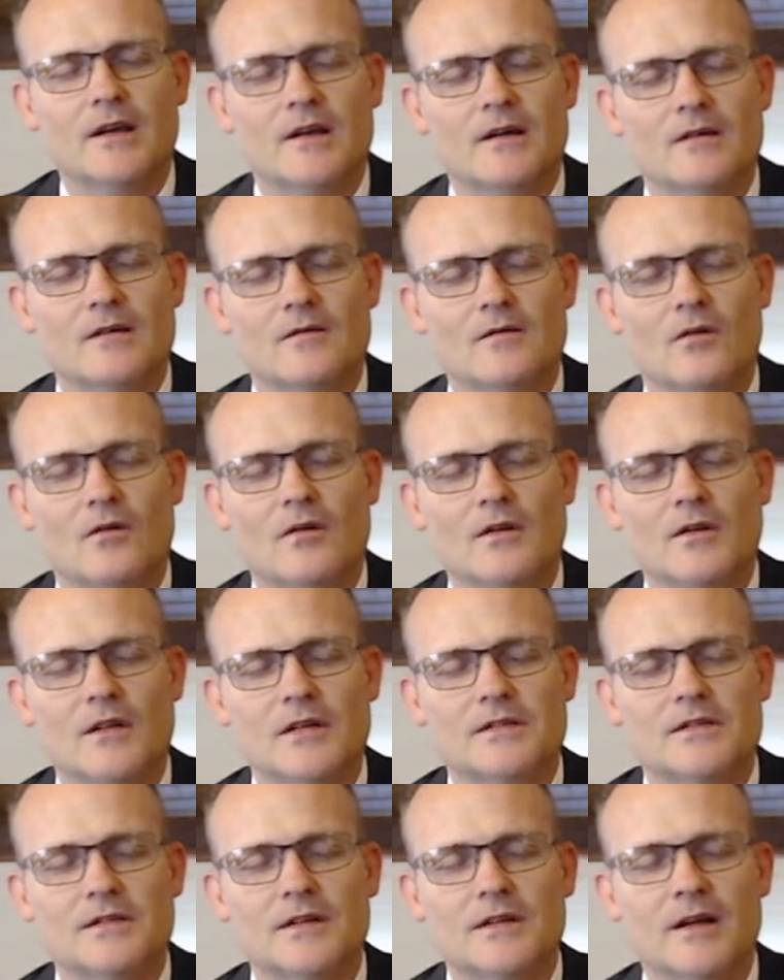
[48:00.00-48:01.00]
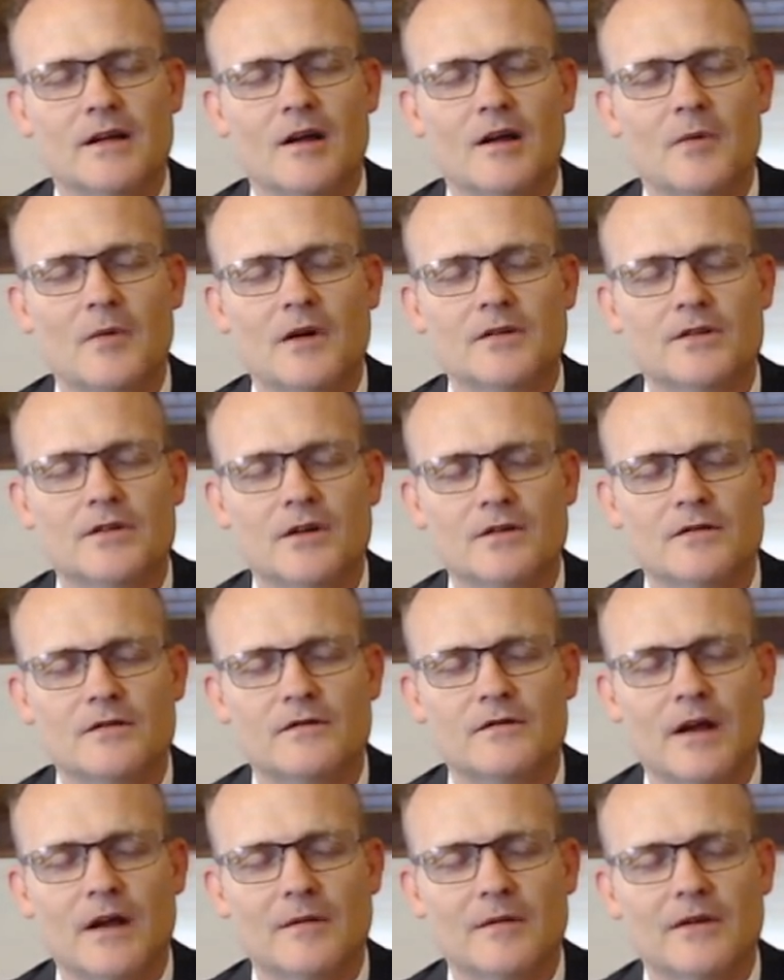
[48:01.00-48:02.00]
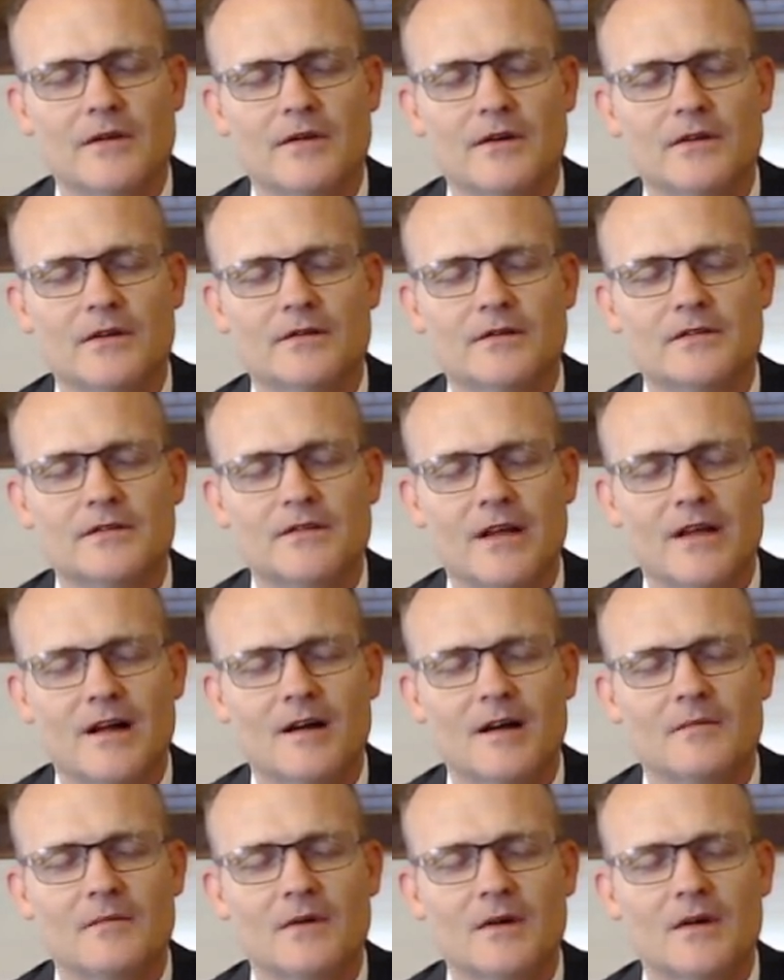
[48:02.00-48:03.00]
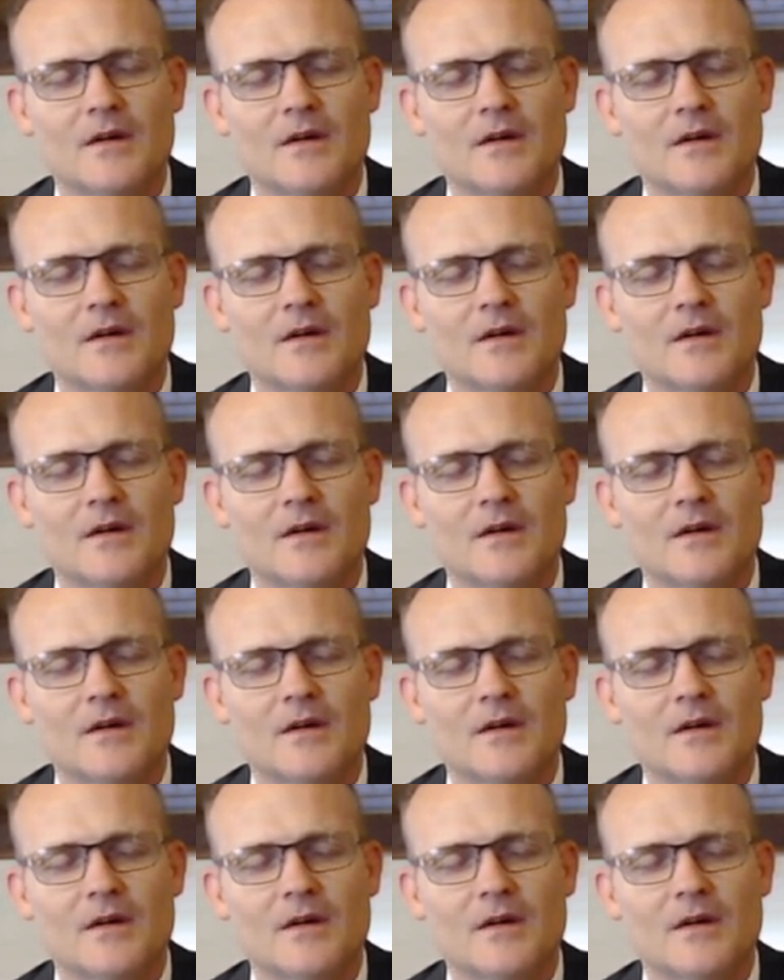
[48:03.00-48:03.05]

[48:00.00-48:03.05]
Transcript: Lord, listening. Help our church family during this time.